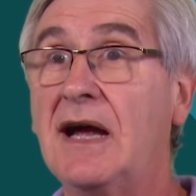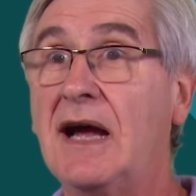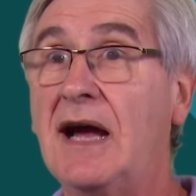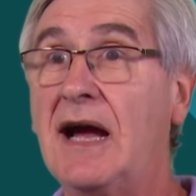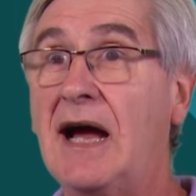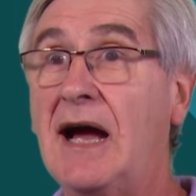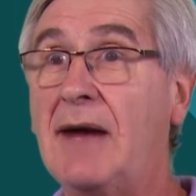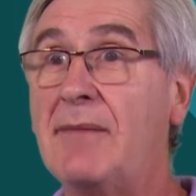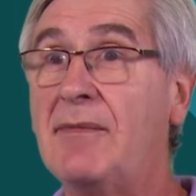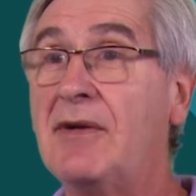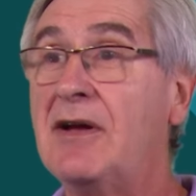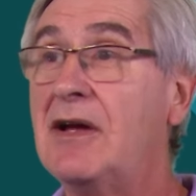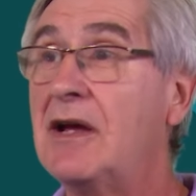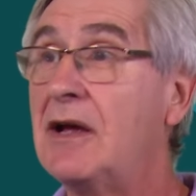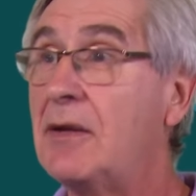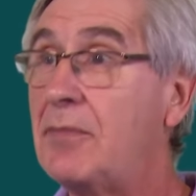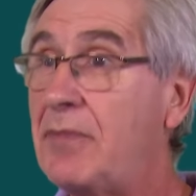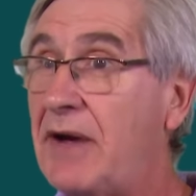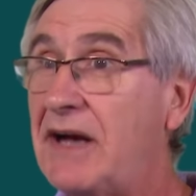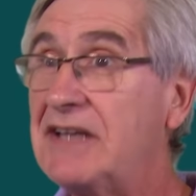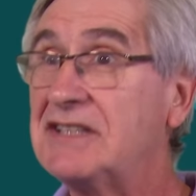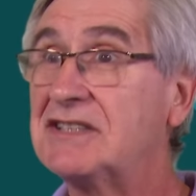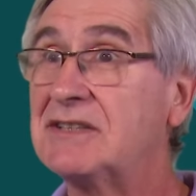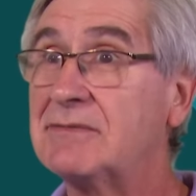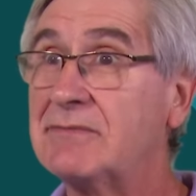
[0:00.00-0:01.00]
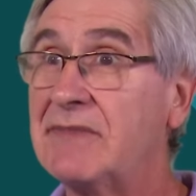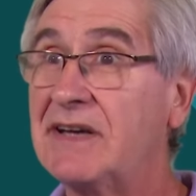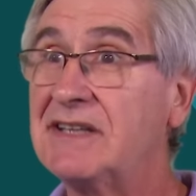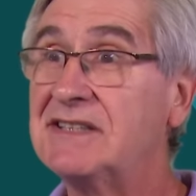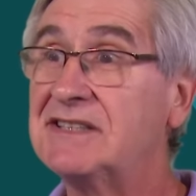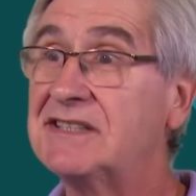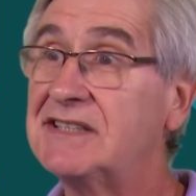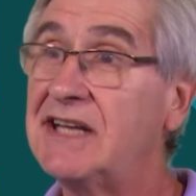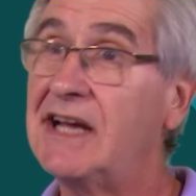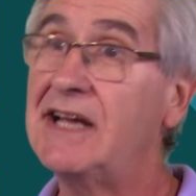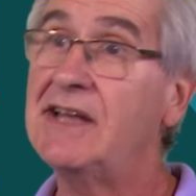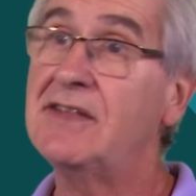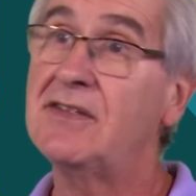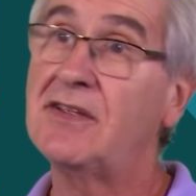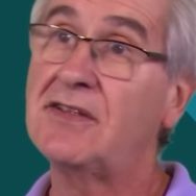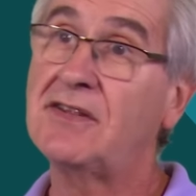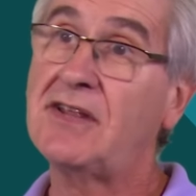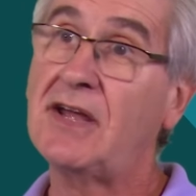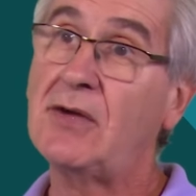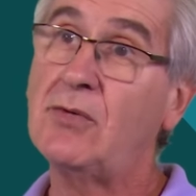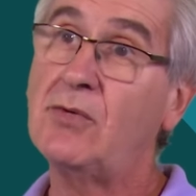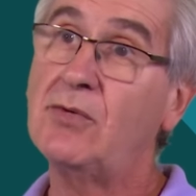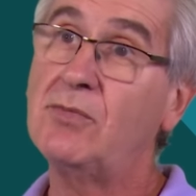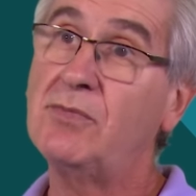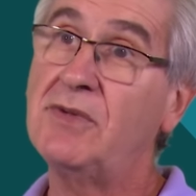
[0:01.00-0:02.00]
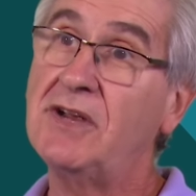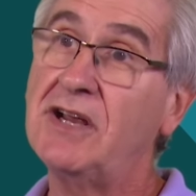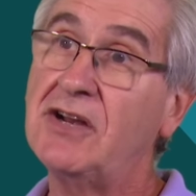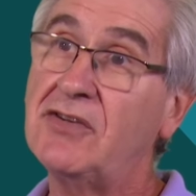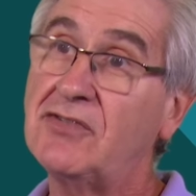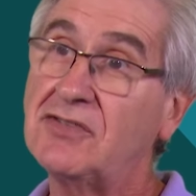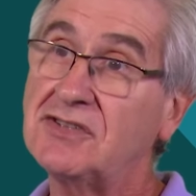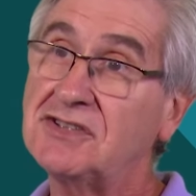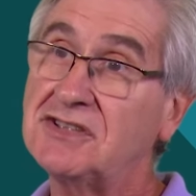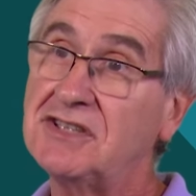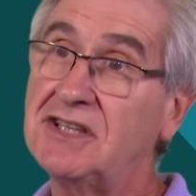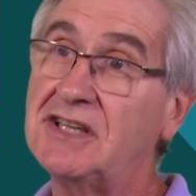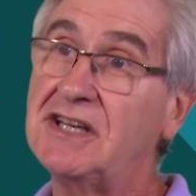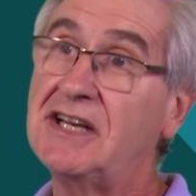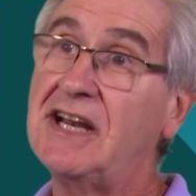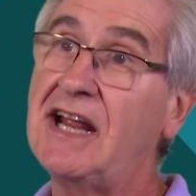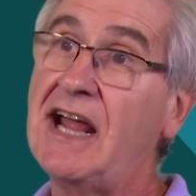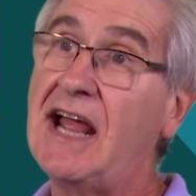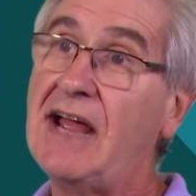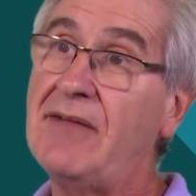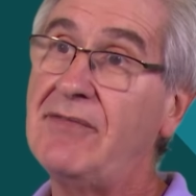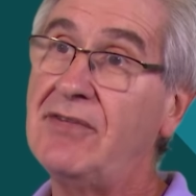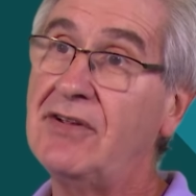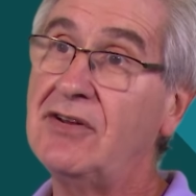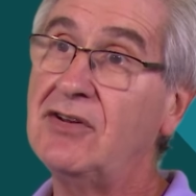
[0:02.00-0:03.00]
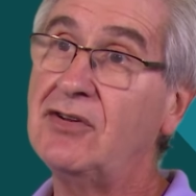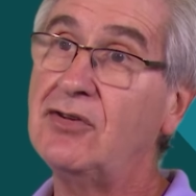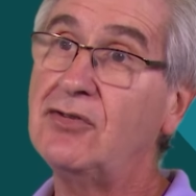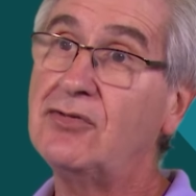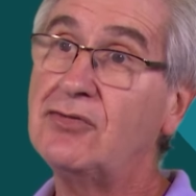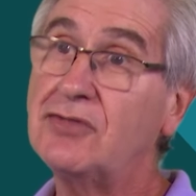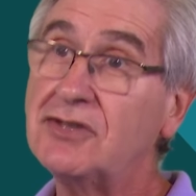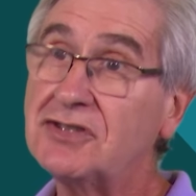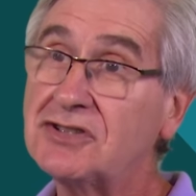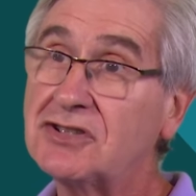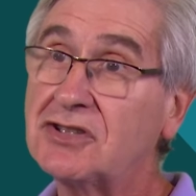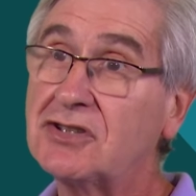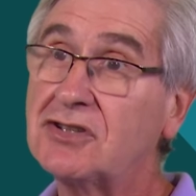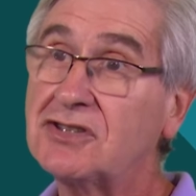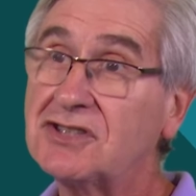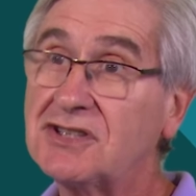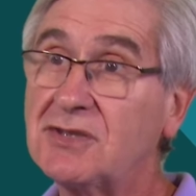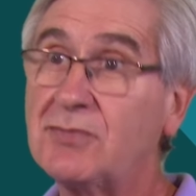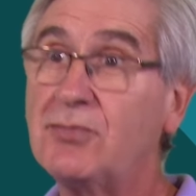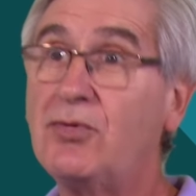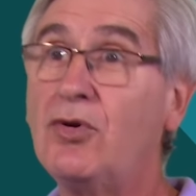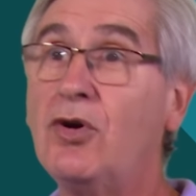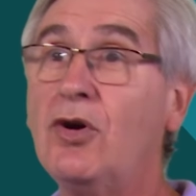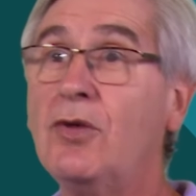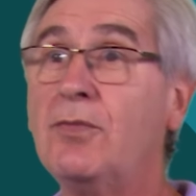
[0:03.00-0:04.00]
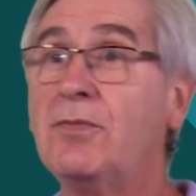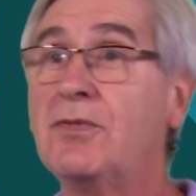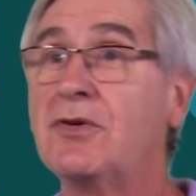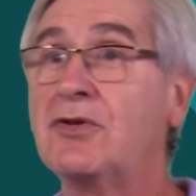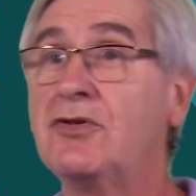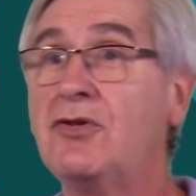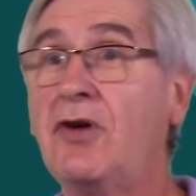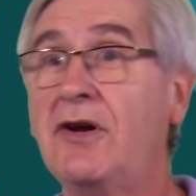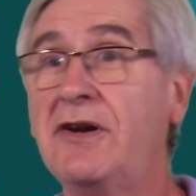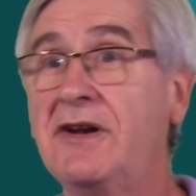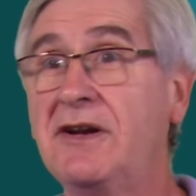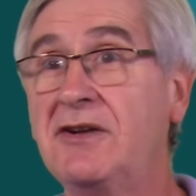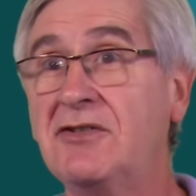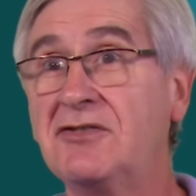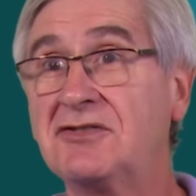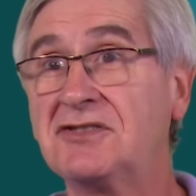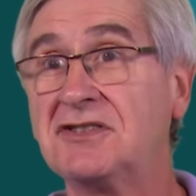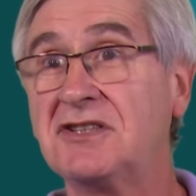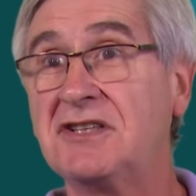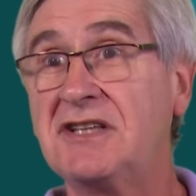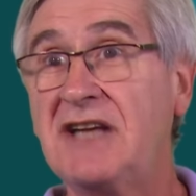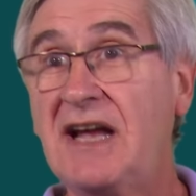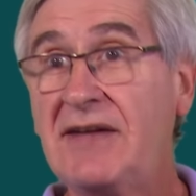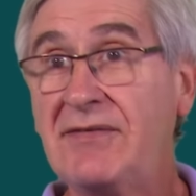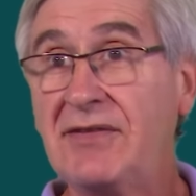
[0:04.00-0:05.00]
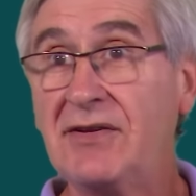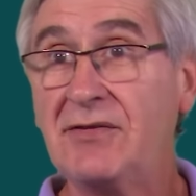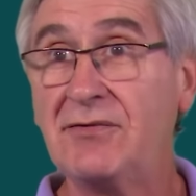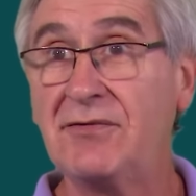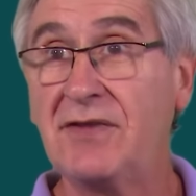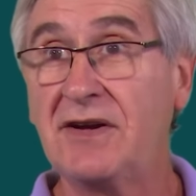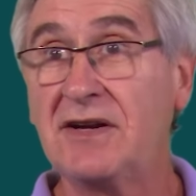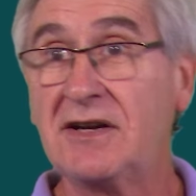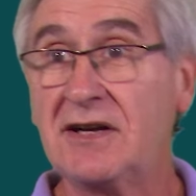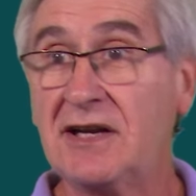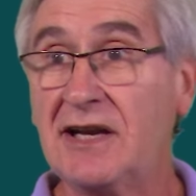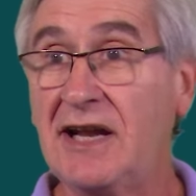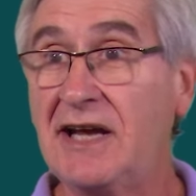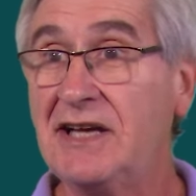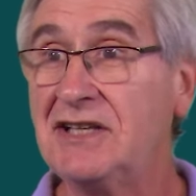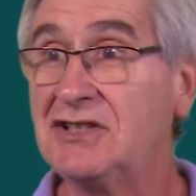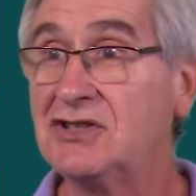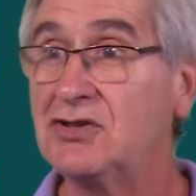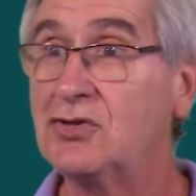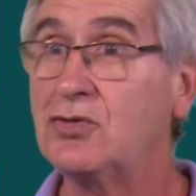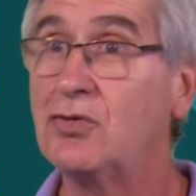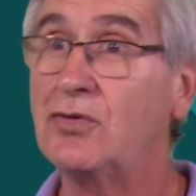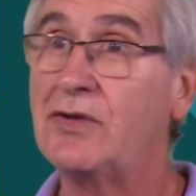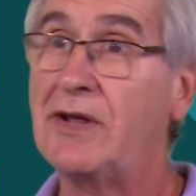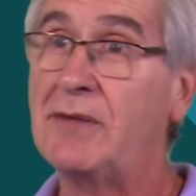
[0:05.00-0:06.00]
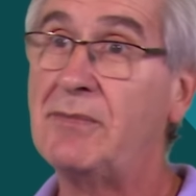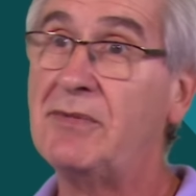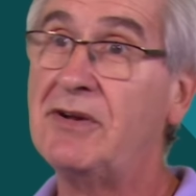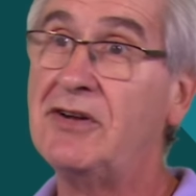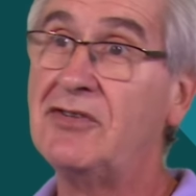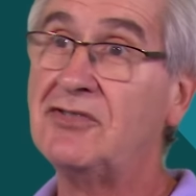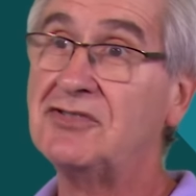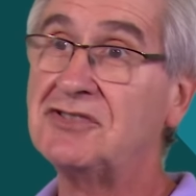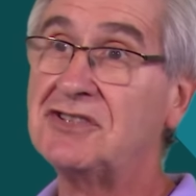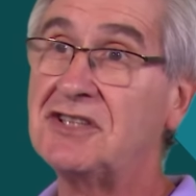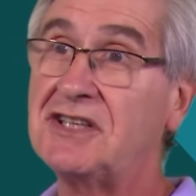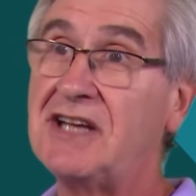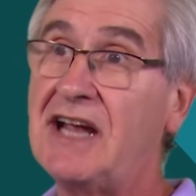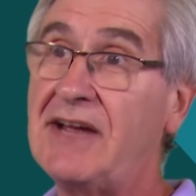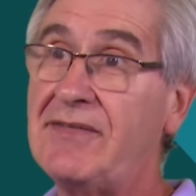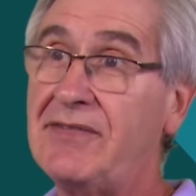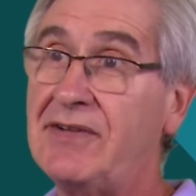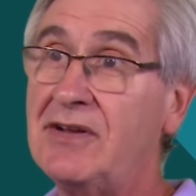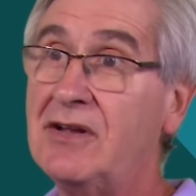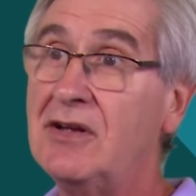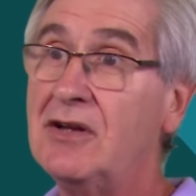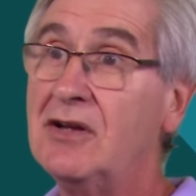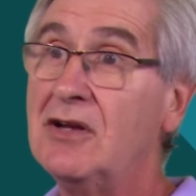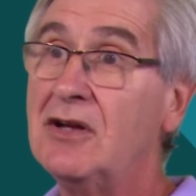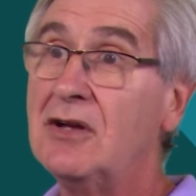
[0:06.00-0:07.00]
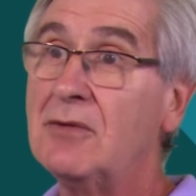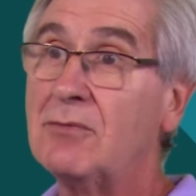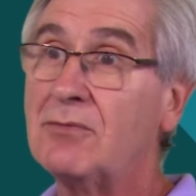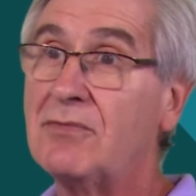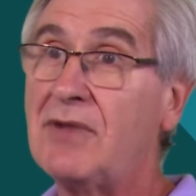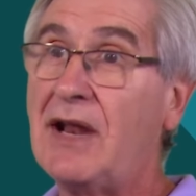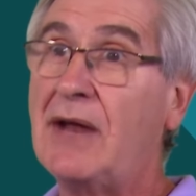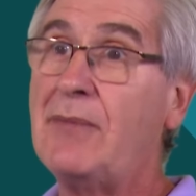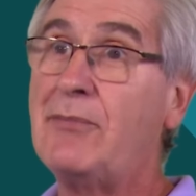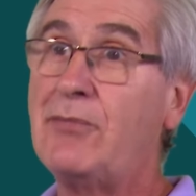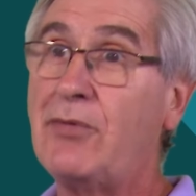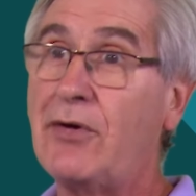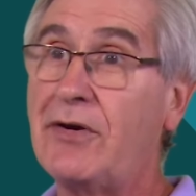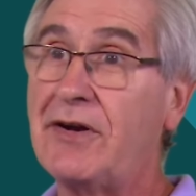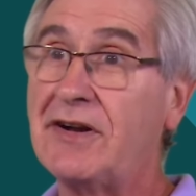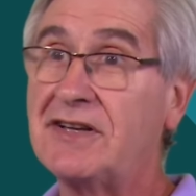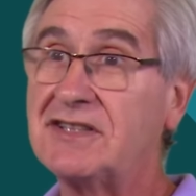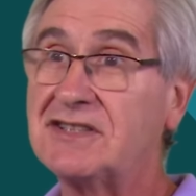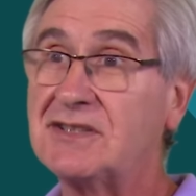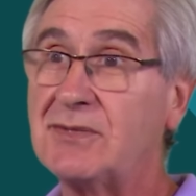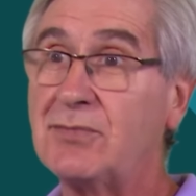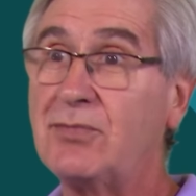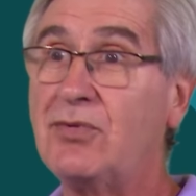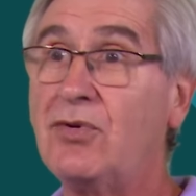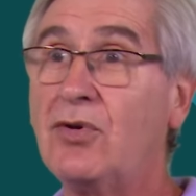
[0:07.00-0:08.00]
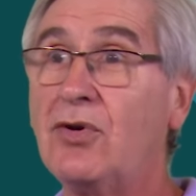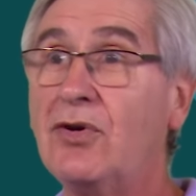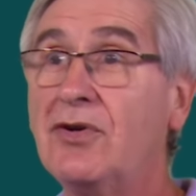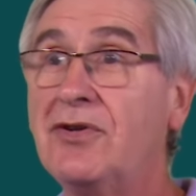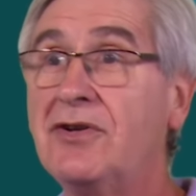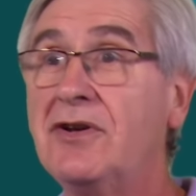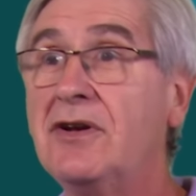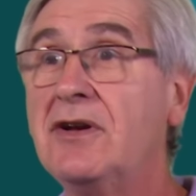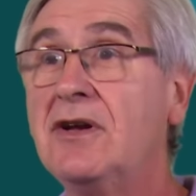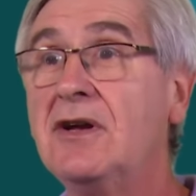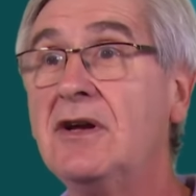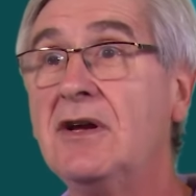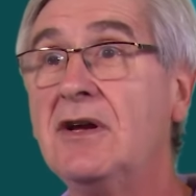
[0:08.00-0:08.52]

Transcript: A patient may say that they would be interested in having nutritional support but not interested in having ventilation, or they'd be interested in having blood product support